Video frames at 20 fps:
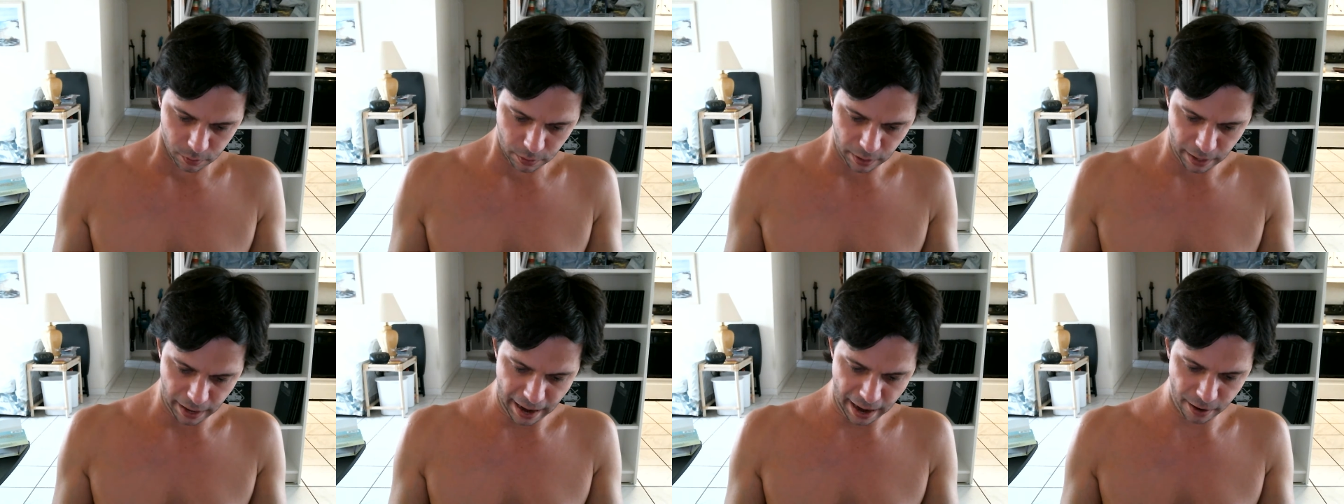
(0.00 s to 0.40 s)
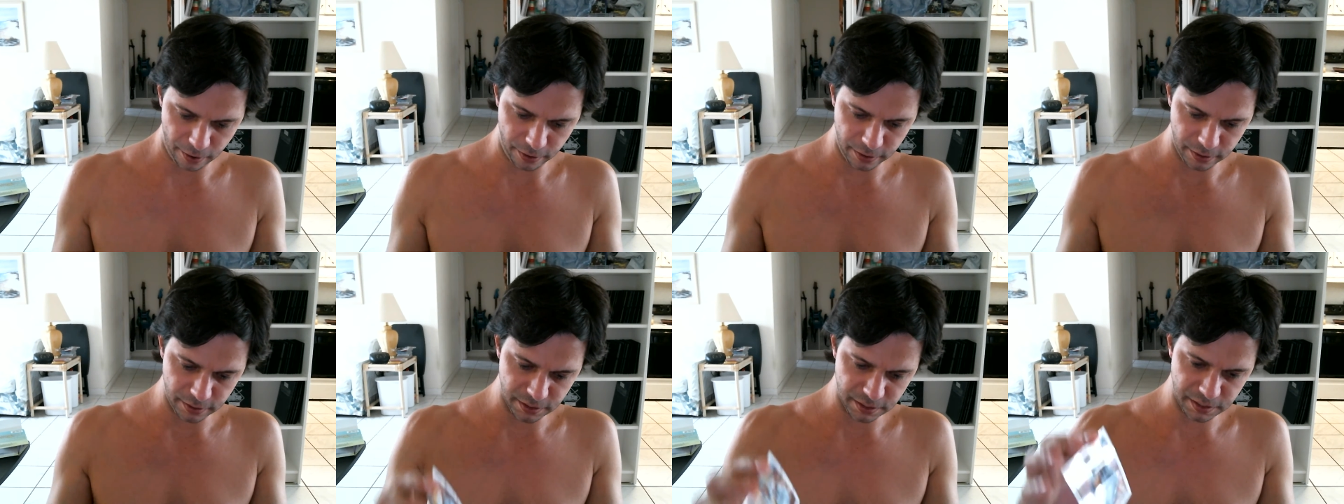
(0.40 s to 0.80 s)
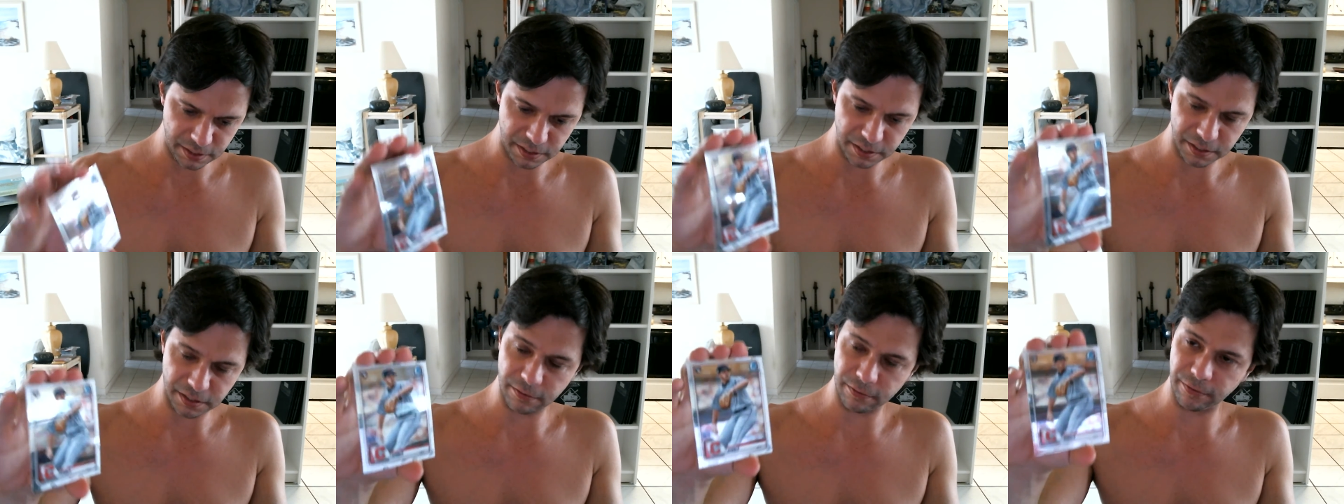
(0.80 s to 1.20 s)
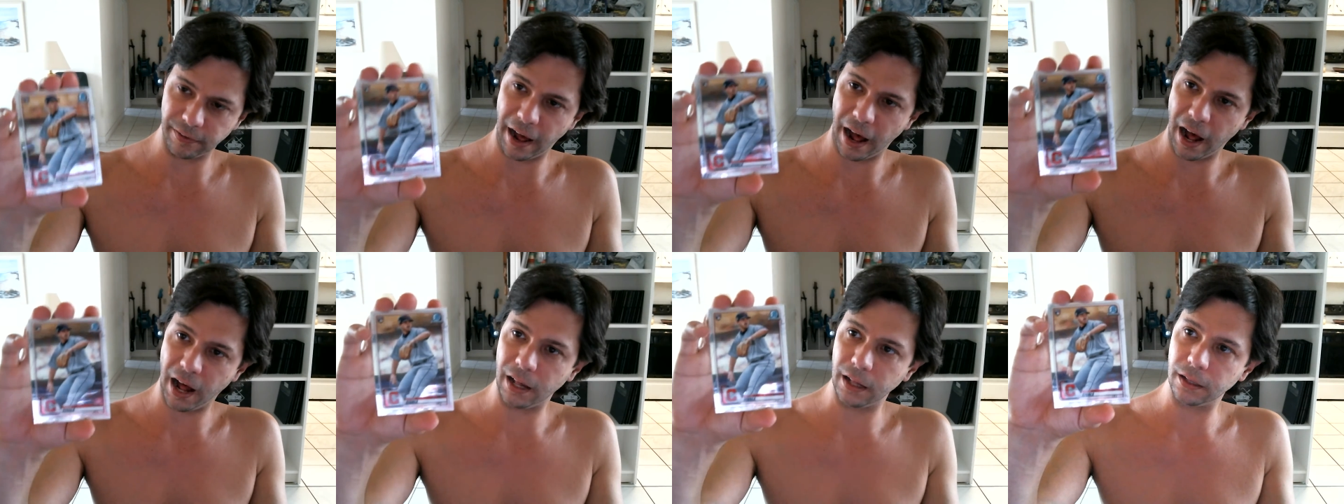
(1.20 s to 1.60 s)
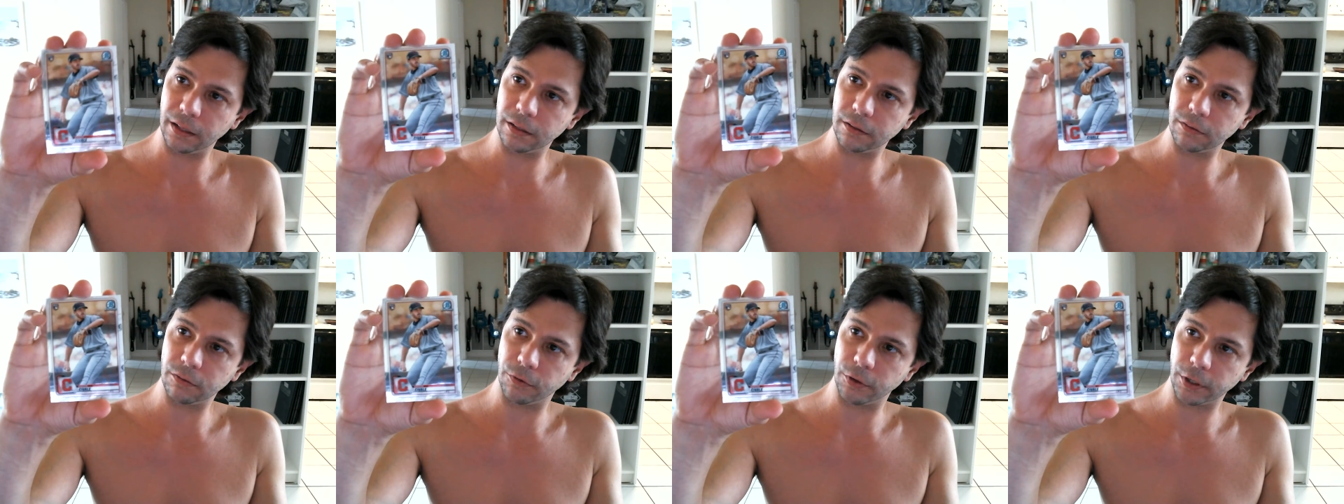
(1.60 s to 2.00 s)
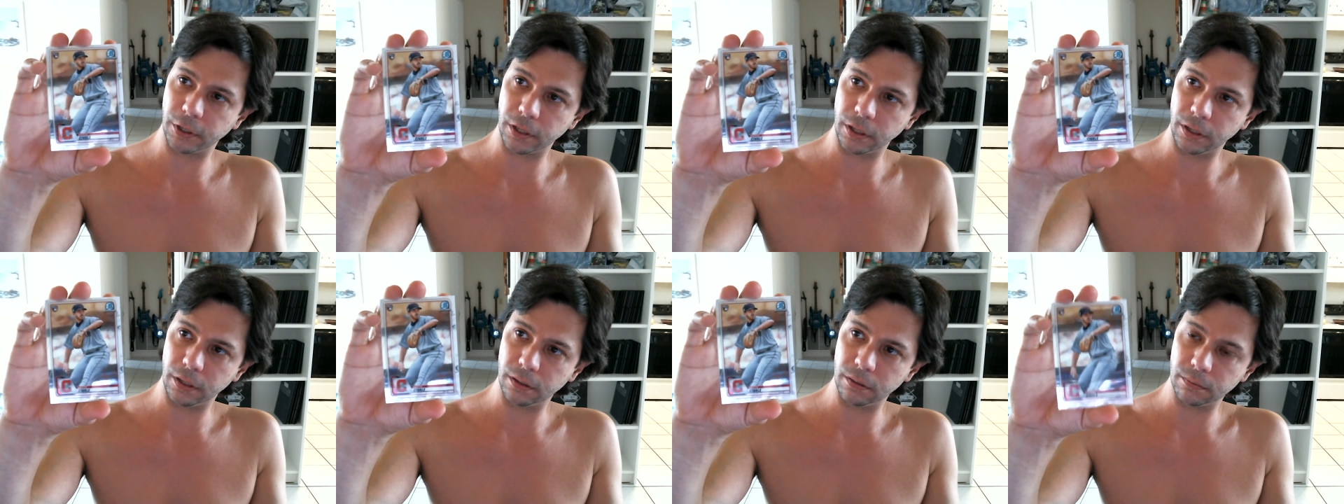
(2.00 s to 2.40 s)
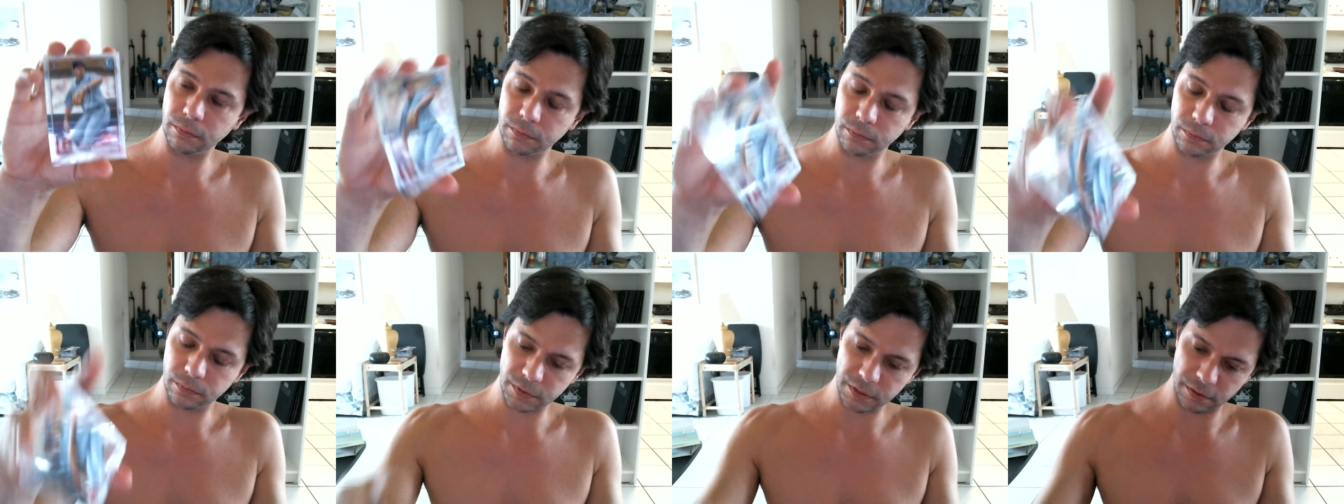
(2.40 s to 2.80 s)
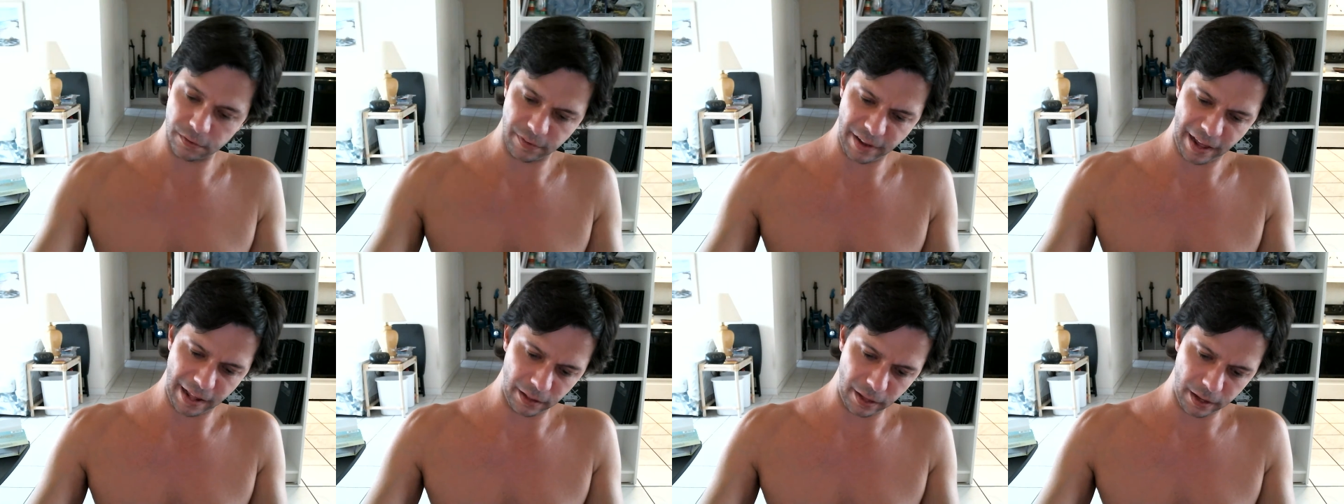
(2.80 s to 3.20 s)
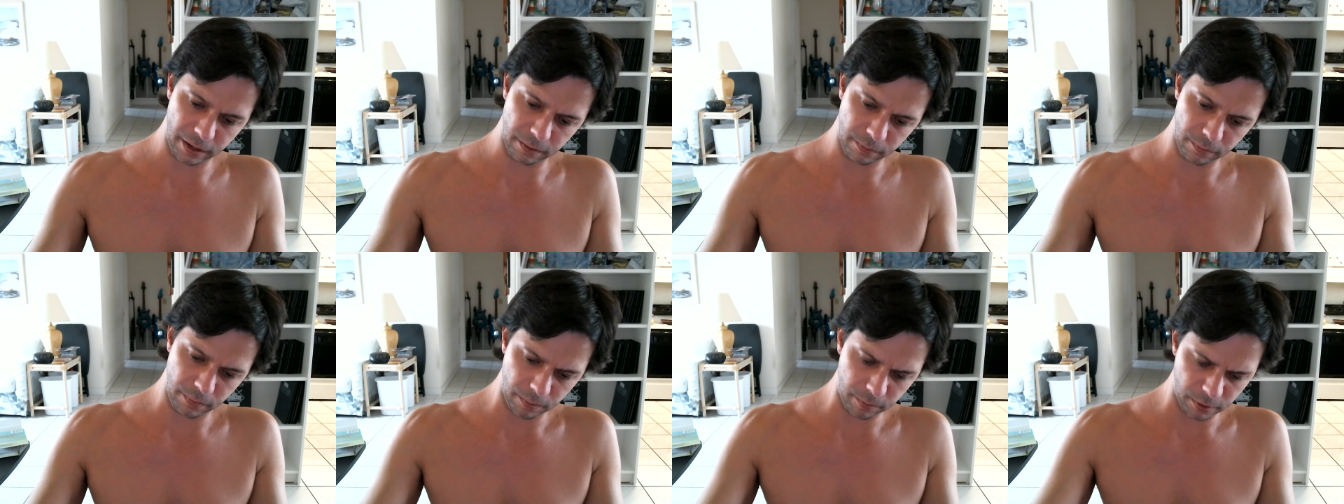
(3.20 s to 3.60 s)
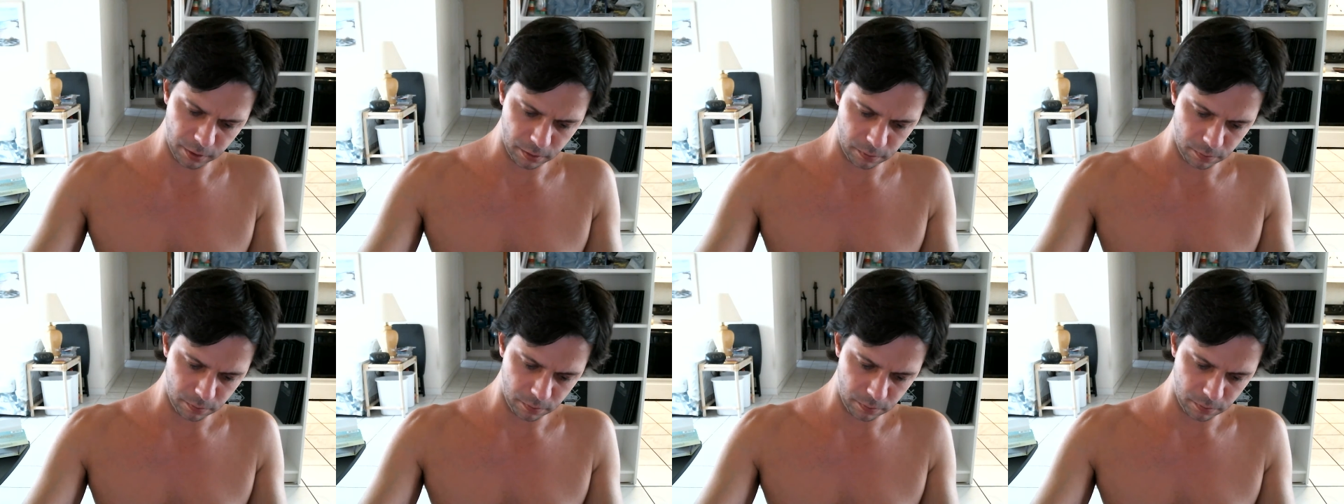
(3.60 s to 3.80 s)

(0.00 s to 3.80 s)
Aaron Savale, rookie. Savale, maybe.